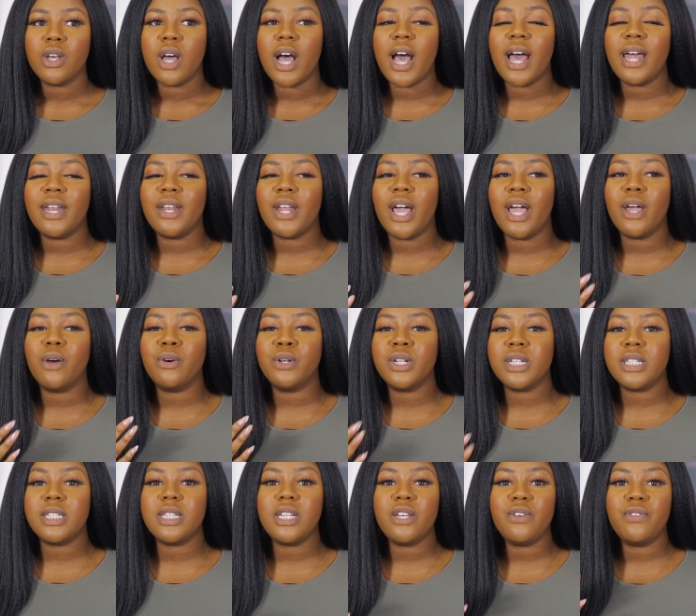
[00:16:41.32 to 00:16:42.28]
And I
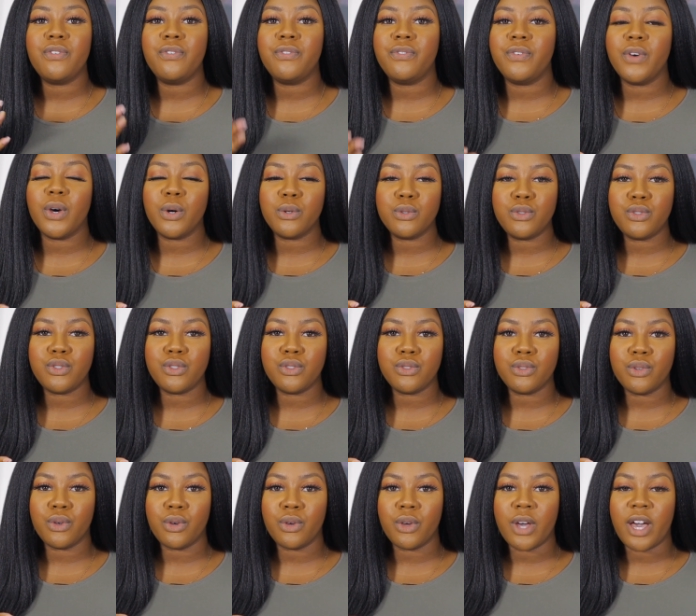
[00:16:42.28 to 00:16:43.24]
honestly felt,
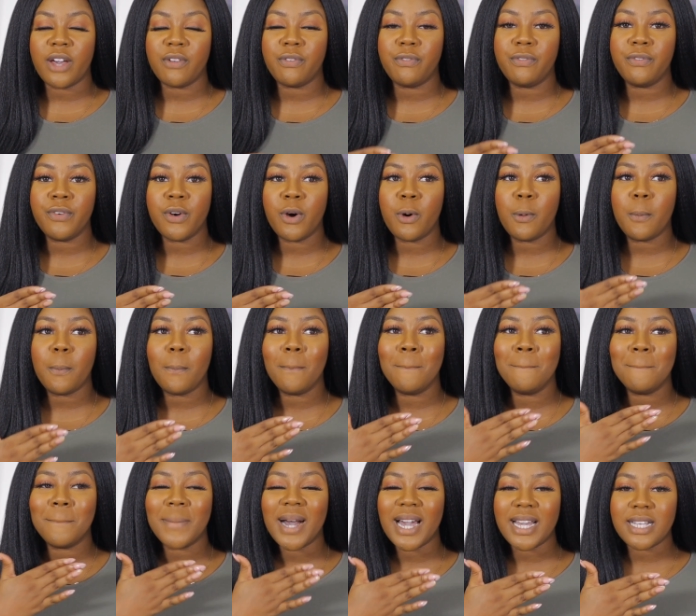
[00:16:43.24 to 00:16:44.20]
you know, I felt
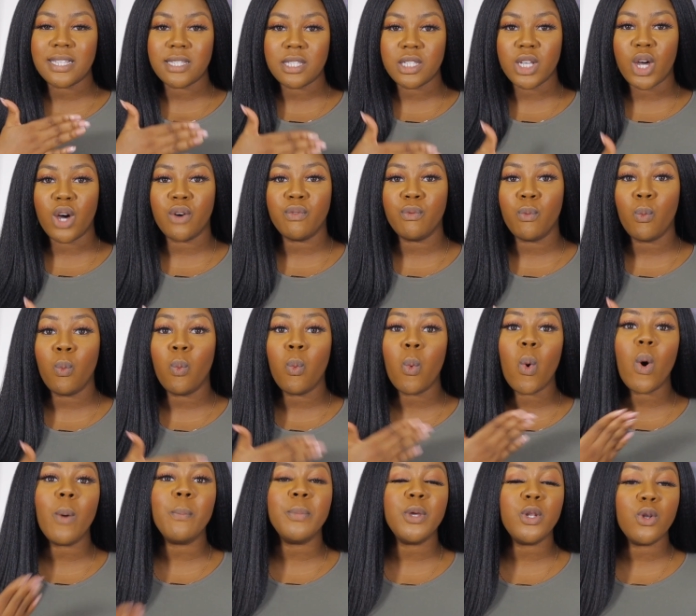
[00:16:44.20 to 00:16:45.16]
myself
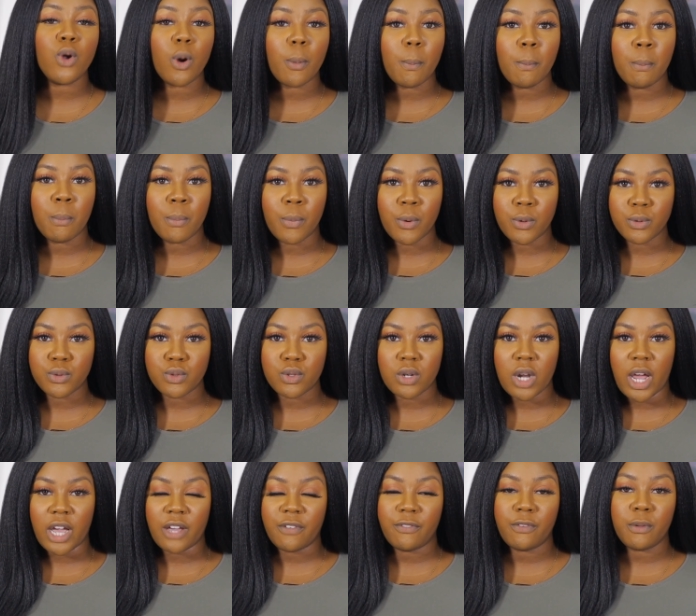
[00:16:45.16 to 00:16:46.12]
warming up more to
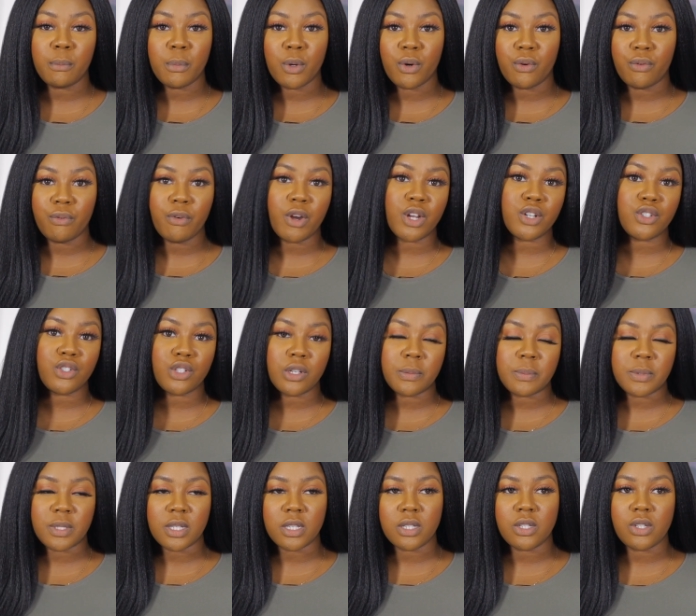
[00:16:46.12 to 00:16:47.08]
like female
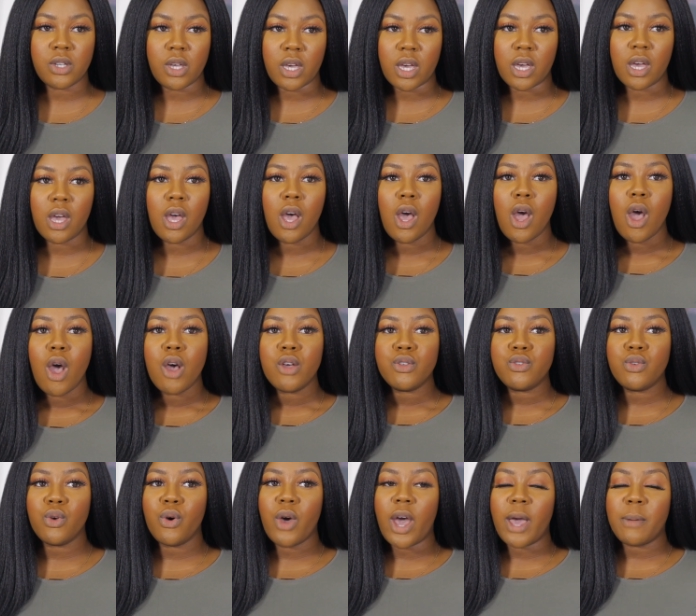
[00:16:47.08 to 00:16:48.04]
friendships this year.
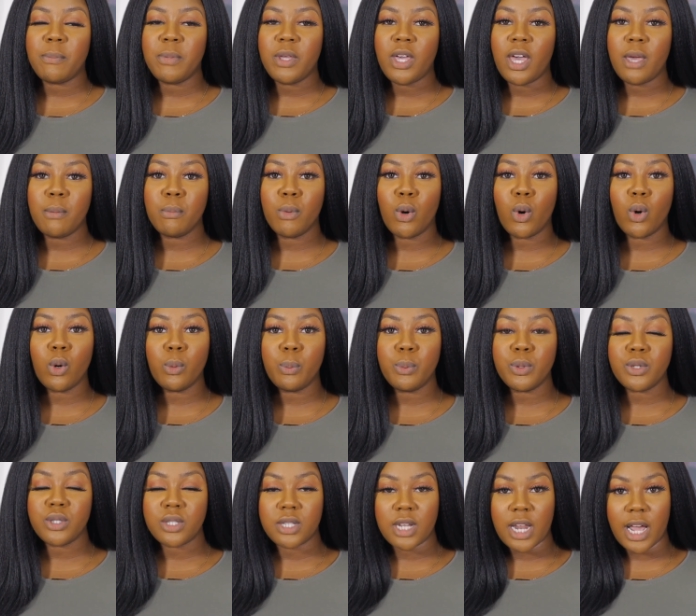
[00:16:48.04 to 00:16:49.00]
So I became more
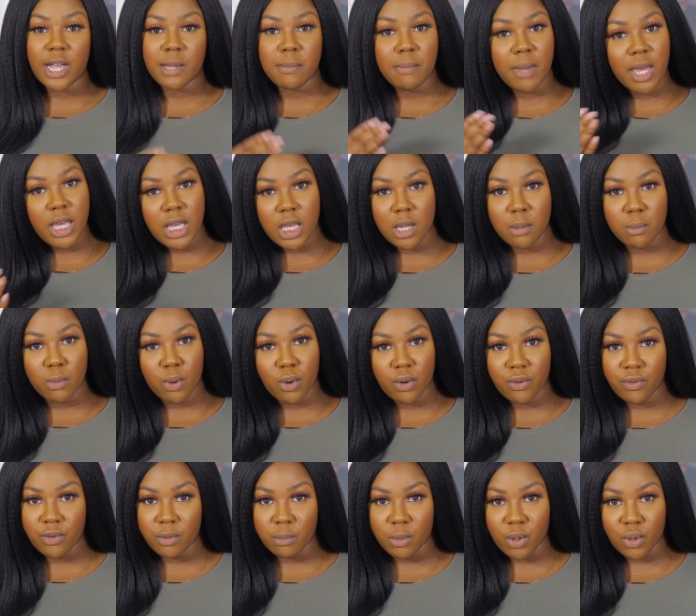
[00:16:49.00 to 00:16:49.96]
open to like making more
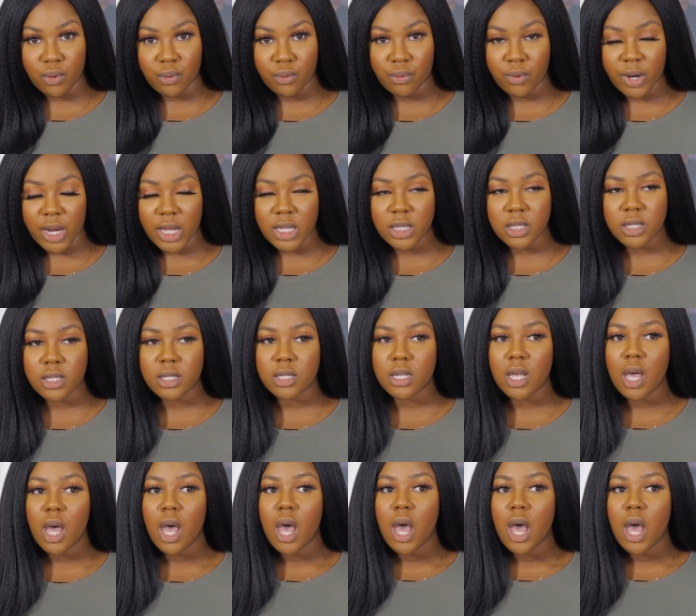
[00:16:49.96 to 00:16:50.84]
female friends.